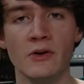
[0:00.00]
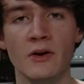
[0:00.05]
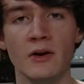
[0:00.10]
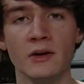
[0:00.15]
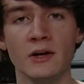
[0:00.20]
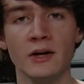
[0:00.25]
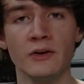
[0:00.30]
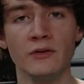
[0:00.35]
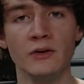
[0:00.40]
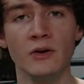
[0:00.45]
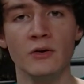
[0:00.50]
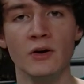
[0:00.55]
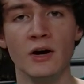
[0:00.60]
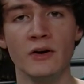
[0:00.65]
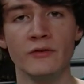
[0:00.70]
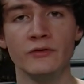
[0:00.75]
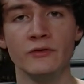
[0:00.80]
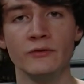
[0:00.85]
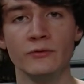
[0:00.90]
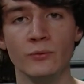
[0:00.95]
kind of go
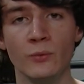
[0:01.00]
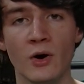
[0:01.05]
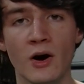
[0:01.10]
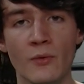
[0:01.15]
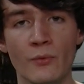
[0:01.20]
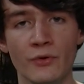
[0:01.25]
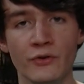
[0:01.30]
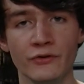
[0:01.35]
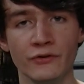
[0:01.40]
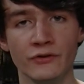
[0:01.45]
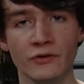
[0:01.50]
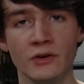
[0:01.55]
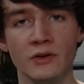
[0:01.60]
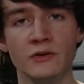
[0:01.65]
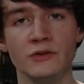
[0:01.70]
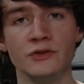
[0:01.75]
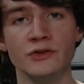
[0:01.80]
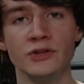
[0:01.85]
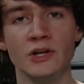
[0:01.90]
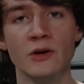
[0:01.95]
off of what was
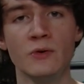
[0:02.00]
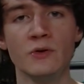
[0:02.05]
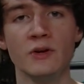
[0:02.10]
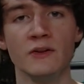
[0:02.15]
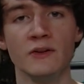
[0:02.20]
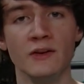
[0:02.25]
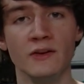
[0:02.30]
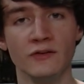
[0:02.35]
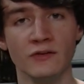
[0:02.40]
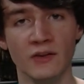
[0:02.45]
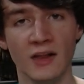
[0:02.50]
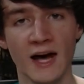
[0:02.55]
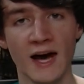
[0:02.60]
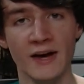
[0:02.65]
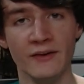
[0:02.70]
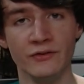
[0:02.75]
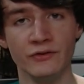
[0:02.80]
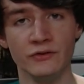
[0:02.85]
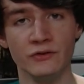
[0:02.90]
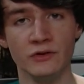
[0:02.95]
shown in this
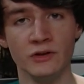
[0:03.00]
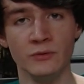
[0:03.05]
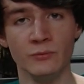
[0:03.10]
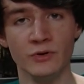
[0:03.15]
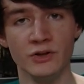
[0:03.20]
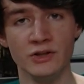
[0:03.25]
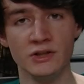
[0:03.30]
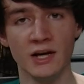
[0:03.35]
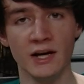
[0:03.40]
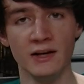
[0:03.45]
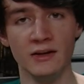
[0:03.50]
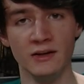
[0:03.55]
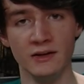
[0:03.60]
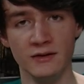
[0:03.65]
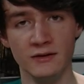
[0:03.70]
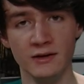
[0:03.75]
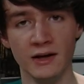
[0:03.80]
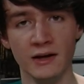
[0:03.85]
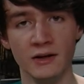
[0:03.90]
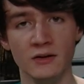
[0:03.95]
live stream, which I did
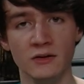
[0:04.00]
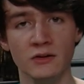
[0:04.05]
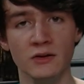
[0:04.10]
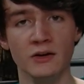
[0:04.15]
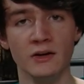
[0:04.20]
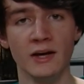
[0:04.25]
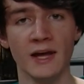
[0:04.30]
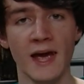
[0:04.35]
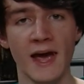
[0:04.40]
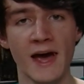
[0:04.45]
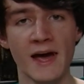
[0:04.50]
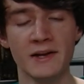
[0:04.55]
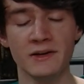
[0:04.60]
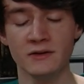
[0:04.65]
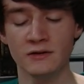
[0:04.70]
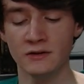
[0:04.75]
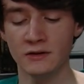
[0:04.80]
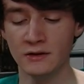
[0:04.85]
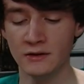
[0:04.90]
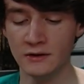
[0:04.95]
take a look
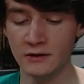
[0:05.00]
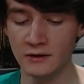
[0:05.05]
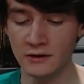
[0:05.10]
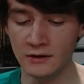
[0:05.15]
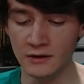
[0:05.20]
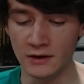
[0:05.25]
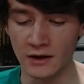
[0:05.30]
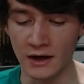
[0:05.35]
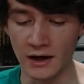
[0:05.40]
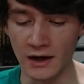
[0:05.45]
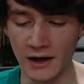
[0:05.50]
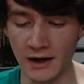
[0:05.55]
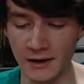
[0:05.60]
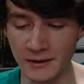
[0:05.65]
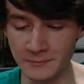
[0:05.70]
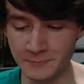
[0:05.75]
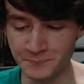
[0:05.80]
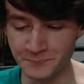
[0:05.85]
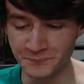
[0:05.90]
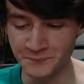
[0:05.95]
at.
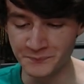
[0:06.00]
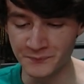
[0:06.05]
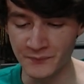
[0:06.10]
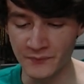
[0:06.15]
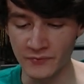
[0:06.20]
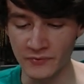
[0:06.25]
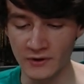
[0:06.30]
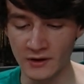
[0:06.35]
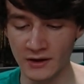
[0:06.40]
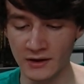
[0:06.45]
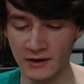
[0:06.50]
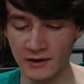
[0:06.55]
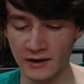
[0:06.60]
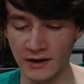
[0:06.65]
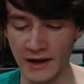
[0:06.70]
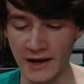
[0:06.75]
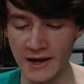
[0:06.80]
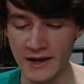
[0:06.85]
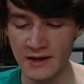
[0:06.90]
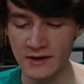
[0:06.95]

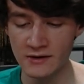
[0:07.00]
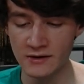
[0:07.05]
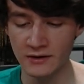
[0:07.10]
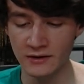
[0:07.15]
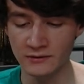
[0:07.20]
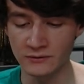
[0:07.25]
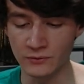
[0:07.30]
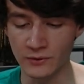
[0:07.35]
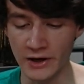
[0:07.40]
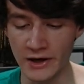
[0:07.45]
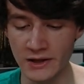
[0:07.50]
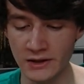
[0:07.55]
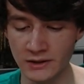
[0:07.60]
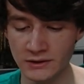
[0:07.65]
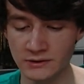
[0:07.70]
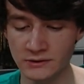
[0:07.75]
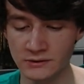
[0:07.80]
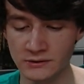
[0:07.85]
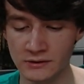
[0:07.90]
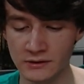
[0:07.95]
And, well,
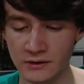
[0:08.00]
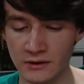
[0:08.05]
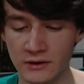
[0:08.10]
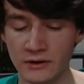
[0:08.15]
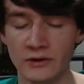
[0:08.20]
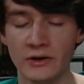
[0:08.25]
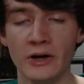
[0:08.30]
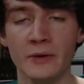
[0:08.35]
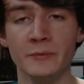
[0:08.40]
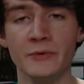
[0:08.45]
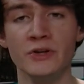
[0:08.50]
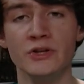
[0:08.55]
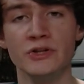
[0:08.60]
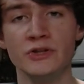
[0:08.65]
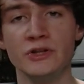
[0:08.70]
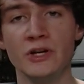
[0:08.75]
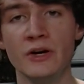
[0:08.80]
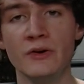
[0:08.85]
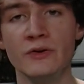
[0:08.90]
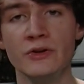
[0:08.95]
I'm going to
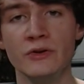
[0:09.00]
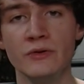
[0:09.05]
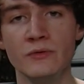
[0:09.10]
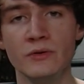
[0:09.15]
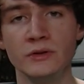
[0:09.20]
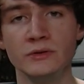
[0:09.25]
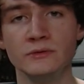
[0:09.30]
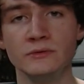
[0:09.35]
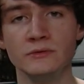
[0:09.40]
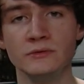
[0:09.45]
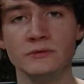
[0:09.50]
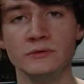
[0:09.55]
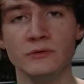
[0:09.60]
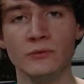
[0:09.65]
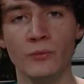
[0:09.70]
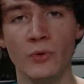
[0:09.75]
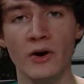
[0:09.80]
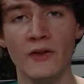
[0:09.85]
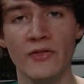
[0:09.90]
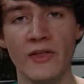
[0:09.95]
show you
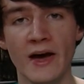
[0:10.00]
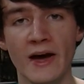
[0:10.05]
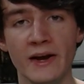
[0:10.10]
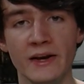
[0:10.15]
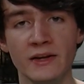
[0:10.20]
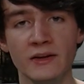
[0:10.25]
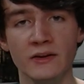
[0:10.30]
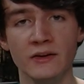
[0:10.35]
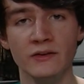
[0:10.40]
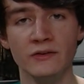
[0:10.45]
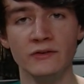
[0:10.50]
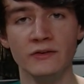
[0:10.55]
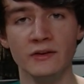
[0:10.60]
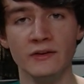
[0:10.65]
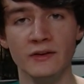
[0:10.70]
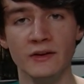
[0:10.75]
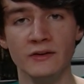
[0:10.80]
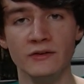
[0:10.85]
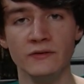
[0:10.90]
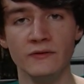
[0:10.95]
what that is in
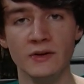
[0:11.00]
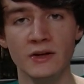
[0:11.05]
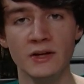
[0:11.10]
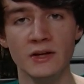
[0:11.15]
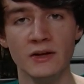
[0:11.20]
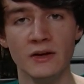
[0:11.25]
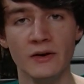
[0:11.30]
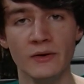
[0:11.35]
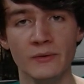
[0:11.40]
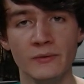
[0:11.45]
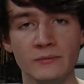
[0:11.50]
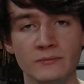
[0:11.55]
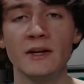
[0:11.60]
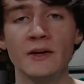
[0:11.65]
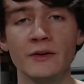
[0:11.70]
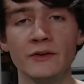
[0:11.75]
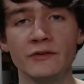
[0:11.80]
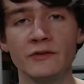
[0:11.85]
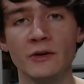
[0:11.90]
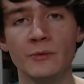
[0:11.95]
this video. Now,
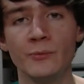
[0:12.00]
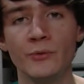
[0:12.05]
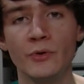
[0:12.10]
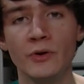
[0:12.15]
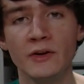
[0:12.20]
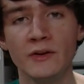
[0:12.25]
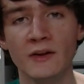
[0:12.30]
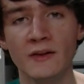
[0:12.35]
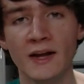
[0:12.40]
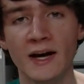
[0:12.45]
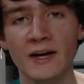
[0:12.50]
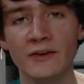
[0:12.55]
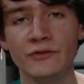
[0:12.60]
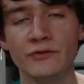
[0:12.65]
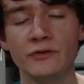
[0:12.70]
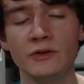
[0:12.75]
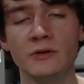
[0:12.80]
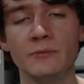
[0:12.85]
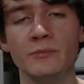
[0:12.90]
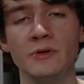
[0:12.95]
at some point in the live
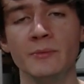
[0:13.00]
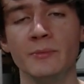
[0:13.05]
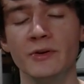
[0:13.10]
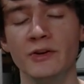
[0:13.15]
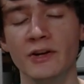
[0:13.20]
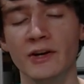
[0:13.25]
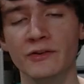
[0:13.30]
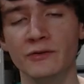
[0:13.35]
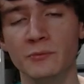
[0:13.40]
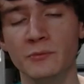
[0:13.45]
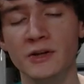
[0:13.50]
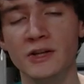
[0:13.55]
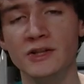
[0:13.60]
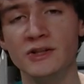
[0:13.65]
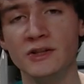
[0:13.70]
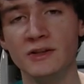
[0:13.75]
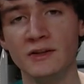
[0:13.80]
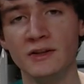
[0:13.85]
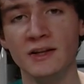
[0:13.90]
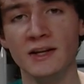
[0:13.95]
stream, Pippa does
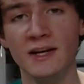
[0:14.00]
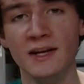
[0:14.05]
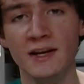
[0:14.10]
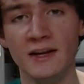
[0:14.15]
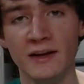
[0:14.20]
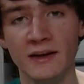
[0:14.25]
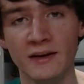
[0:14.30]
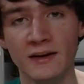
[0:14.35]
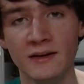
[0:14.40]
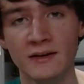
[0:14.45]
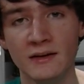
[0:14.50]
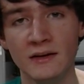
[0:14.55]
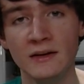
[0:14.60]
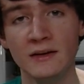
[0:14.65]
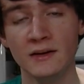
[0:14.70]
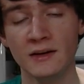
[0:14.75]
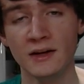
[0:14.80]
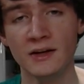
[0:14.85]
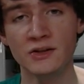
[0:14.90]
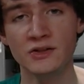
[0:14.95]
mention getting
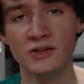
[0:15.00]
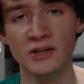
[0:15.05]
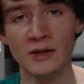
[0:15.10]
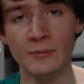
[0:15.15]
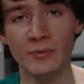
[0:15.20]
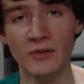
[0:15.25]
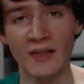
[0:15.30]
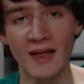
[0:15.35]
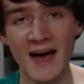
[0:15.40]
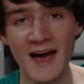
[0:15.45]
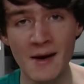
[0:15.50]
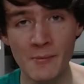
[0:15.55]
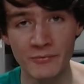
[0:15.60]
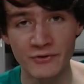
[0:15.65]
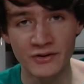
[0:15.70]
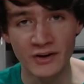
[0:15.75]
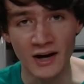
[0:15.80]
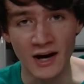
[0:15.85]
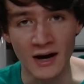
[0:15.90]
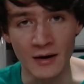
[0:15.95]
a cheap
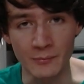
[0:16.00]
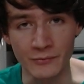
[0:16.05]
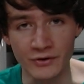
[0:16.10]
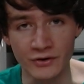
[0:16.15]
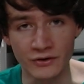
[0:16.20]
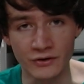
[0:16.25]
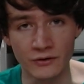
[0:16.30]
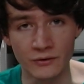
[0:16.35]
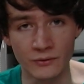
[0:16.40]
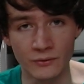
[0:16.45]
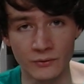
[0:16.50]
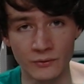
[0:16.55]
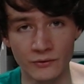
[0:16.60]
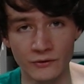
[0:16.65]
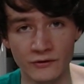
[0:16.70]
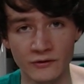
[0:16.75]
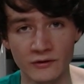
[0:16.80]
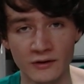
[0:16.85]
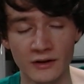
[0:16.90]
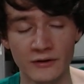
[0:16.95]
laptop to
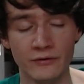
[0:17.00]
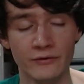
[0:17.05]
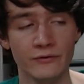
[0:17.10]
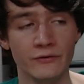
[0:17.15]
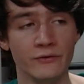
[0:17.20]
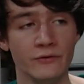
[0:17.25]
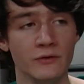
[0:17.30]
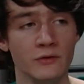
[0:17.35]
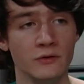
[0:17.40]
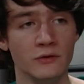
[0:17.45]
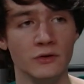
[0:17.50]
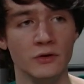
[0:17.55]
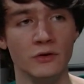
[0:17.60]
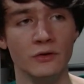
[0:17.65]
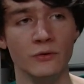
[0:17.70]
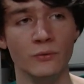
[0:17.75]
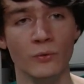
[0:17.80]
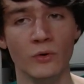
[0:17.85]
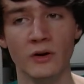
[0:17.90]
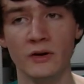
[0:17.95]
use if
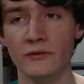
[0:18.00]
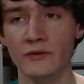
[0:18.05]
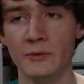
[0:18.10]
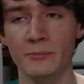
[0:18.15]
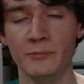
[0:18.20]
you're one of the